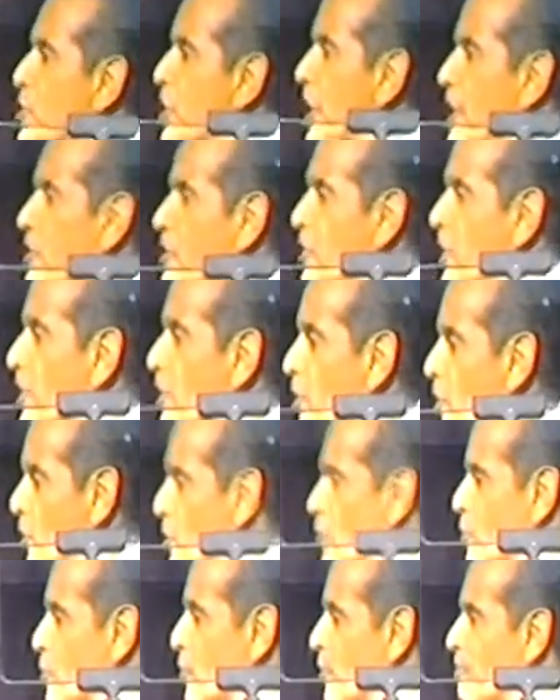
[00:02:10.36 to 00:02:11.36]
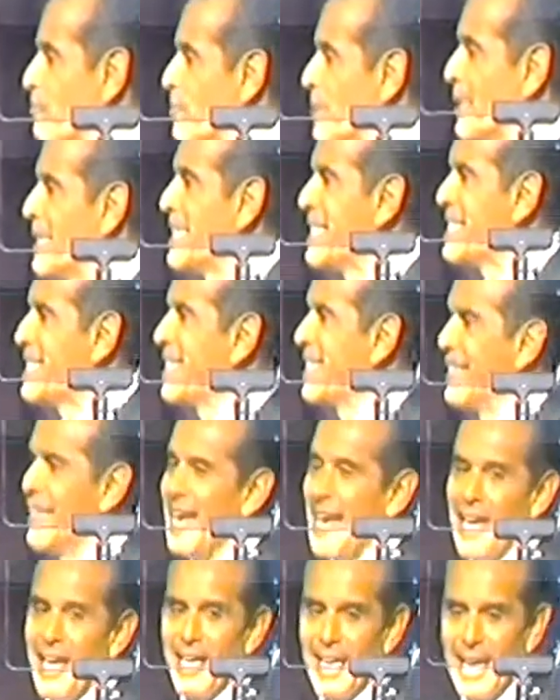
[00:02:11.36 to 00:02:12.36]
We changed the culture of
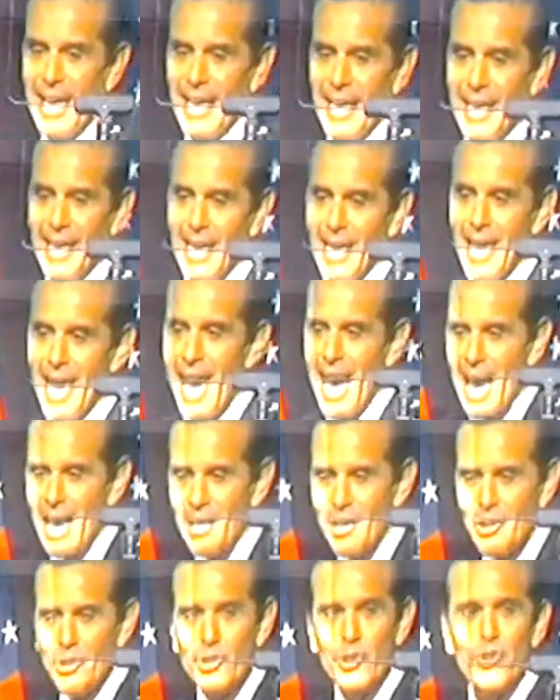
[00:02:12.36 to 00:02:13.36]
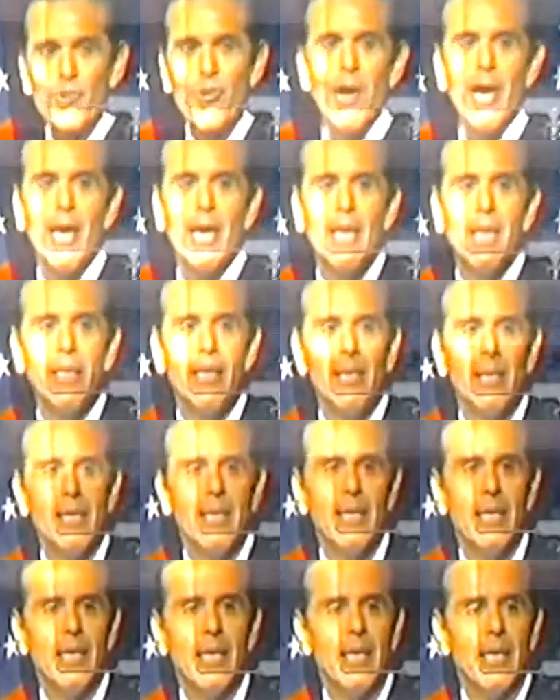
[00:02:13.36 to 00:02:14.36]
policing in LA and
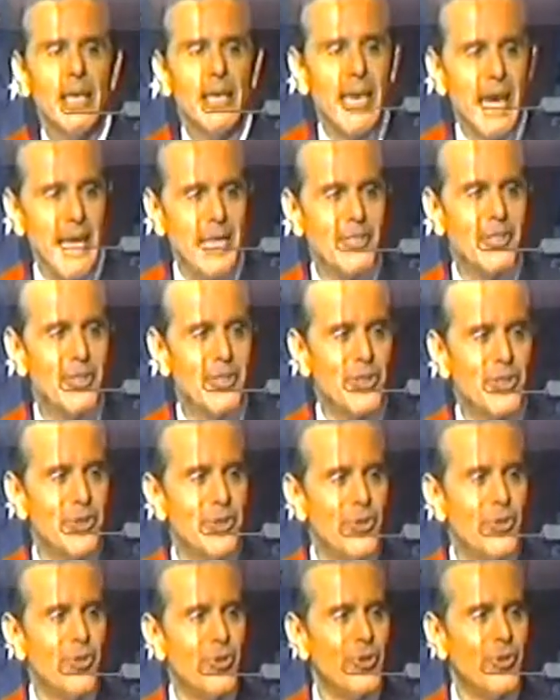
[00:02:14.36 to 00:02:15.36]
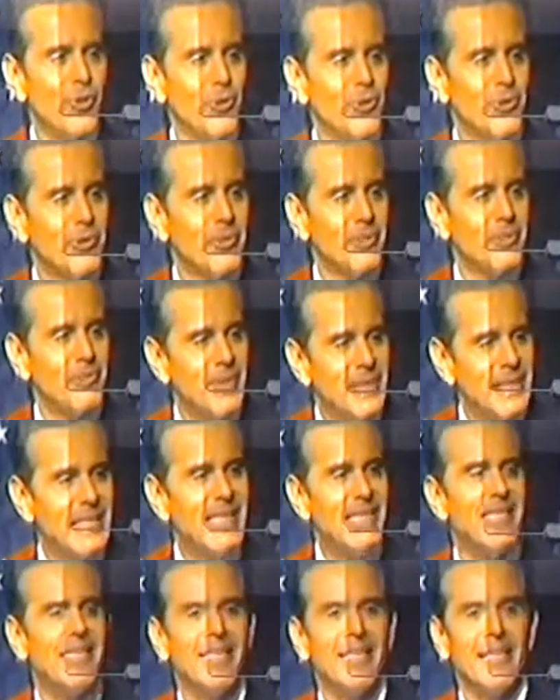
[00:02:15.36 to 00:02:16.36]
enshrined constitutional
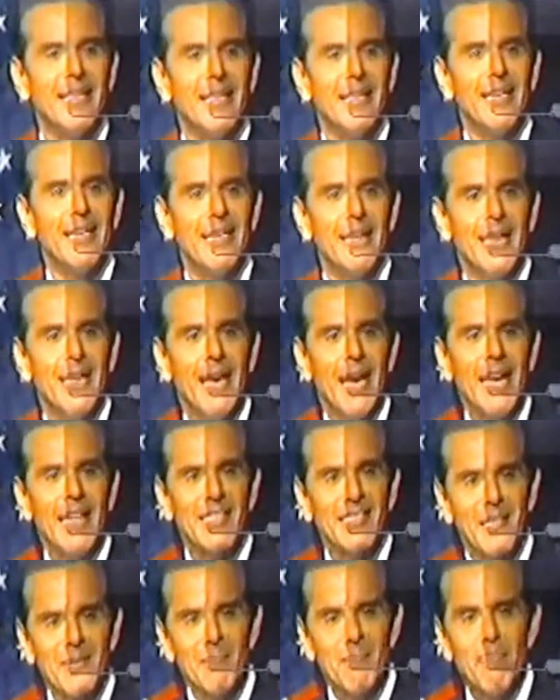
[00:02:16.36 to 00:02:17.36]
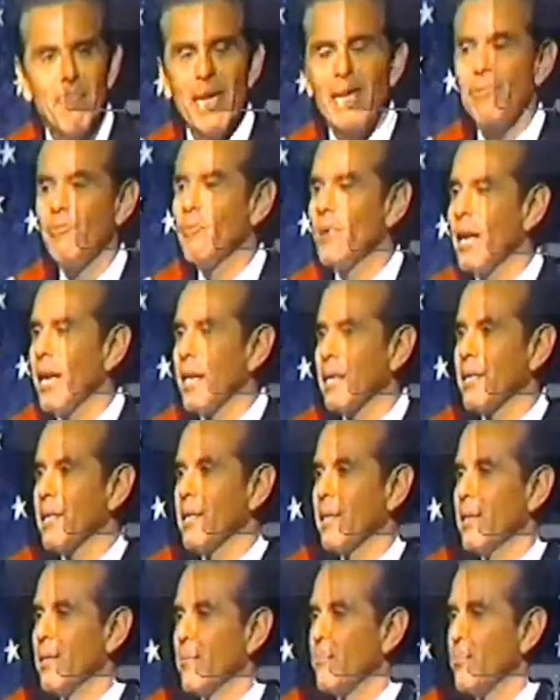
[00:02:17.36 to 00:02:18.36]
policing as the
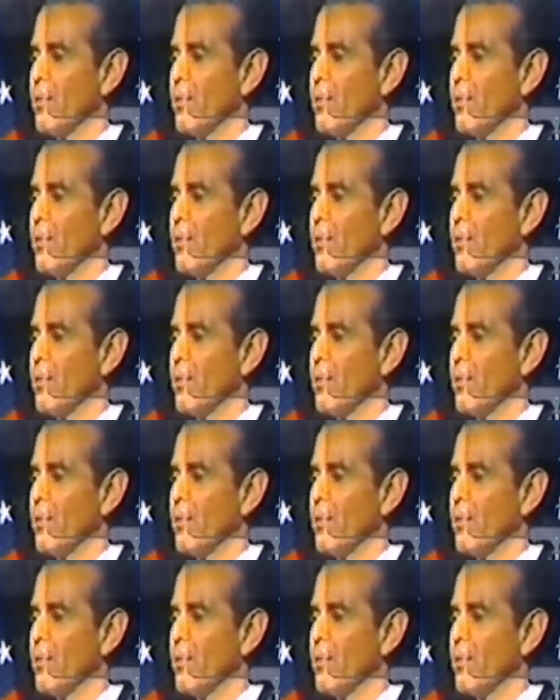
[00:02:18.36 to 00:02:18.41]
bedrock